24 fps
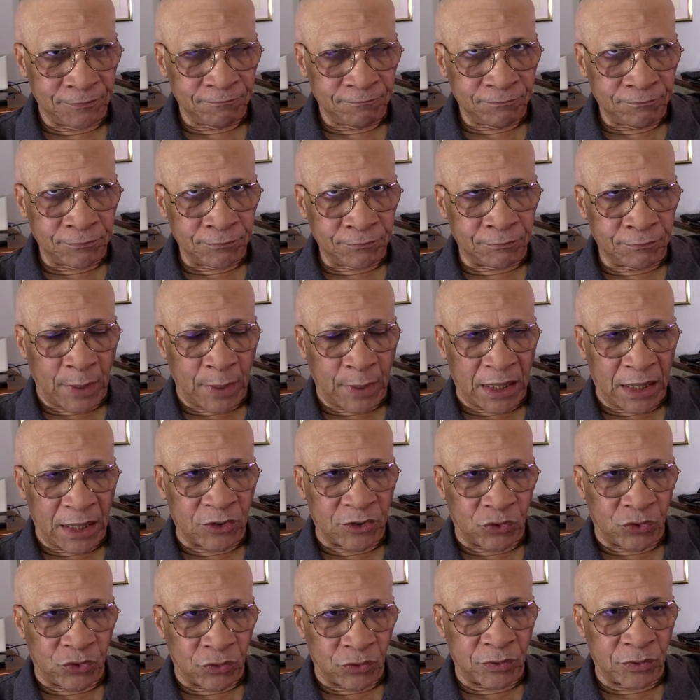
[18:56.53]
May,
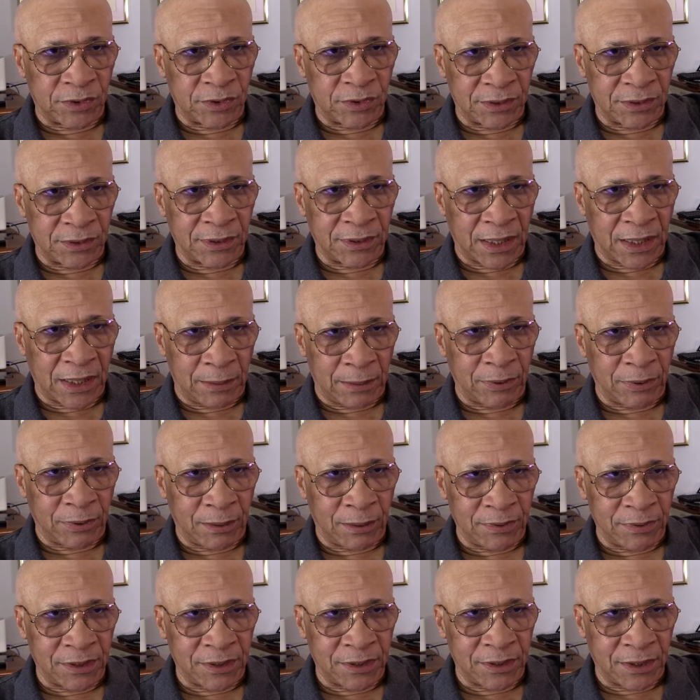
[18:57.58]
June, I'll
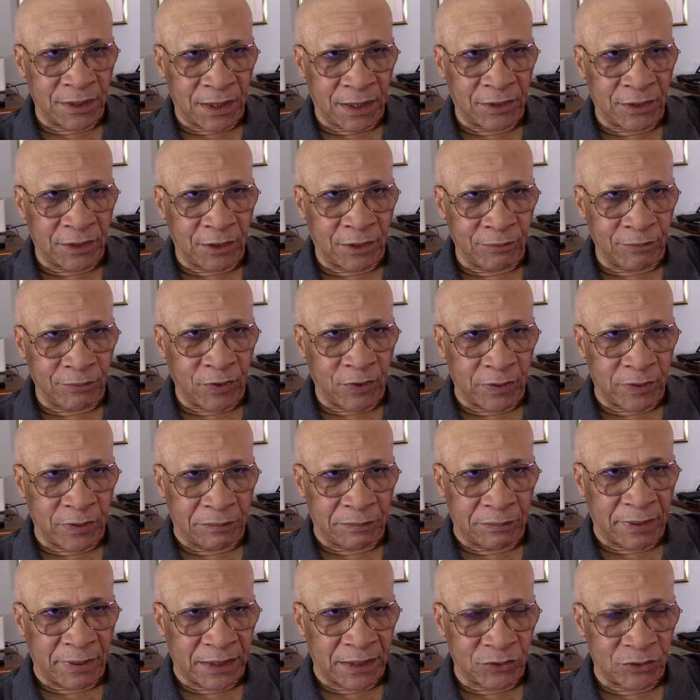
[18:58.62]
probably end up going
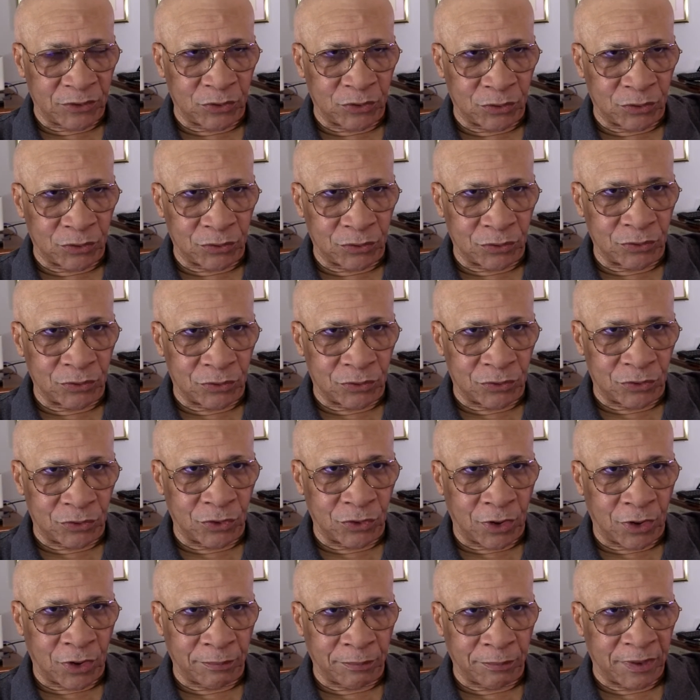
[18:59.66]
back to New
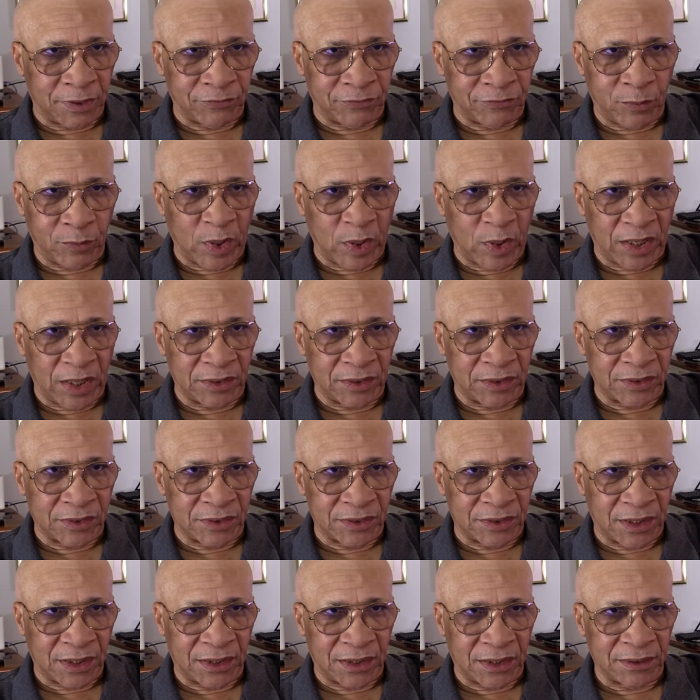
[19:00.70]
York. But from what I
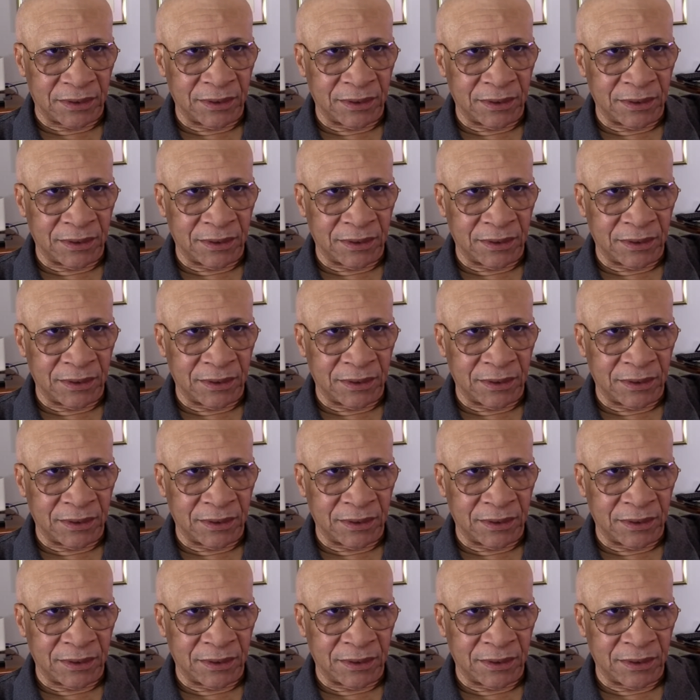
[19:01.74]
understand,